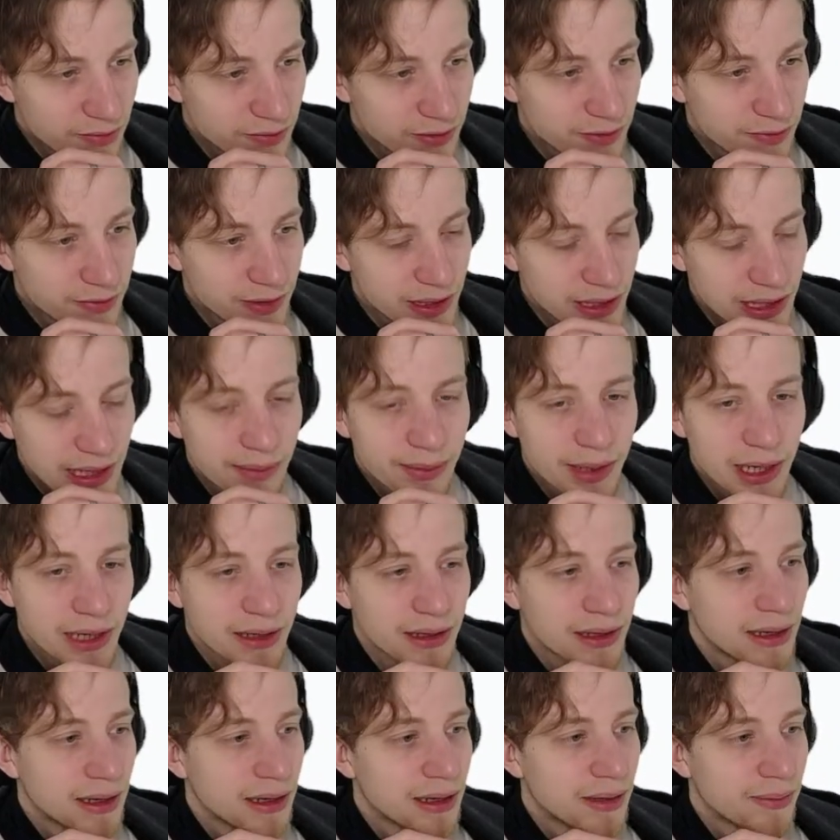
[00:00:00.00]
feeling. I'm right,
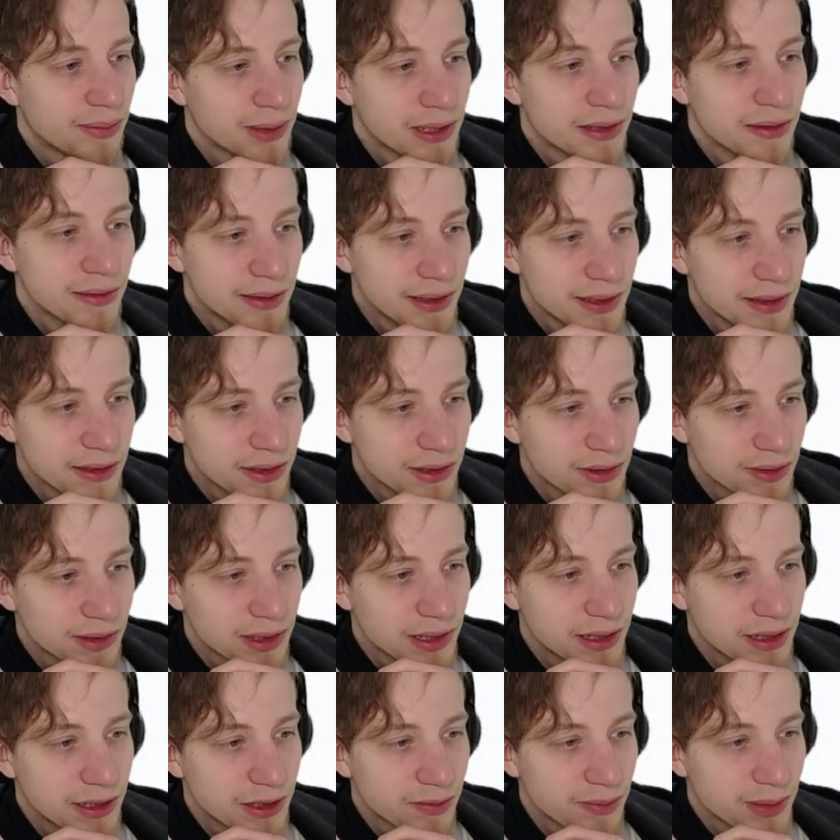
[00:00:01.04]
but these are good
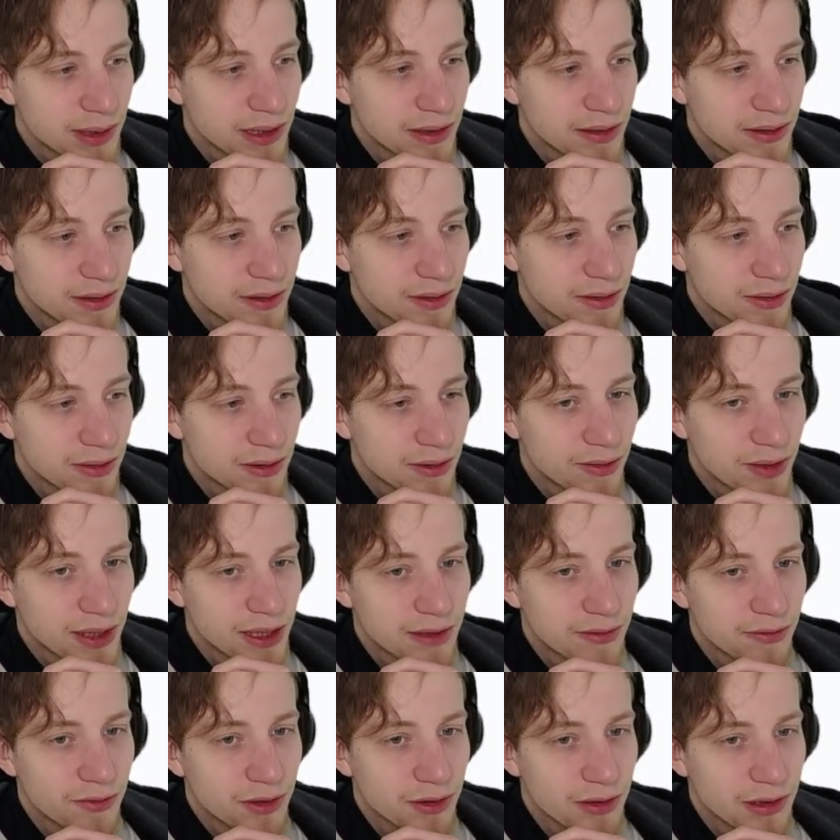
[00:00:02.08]
ideas, but it's not
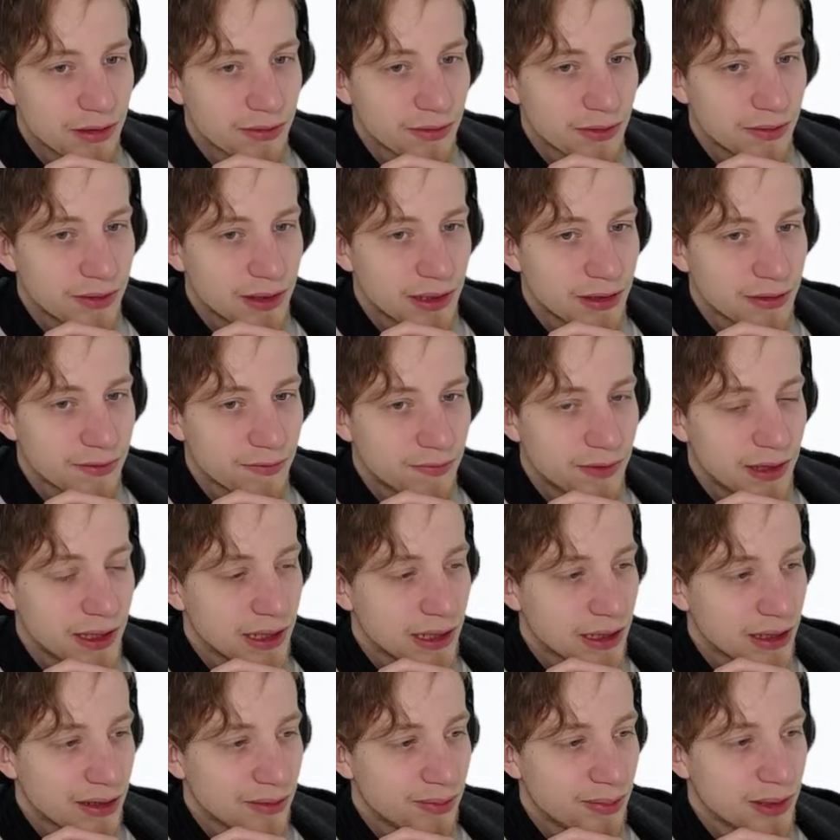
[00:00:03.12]
quite working with this
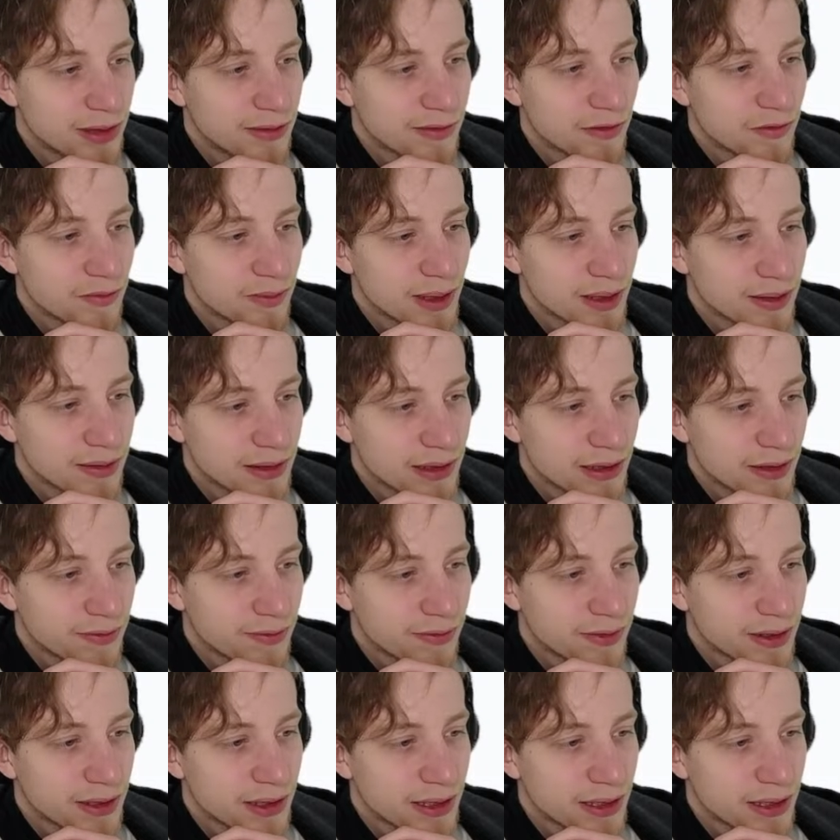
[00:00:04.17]
feeling in peace with myself.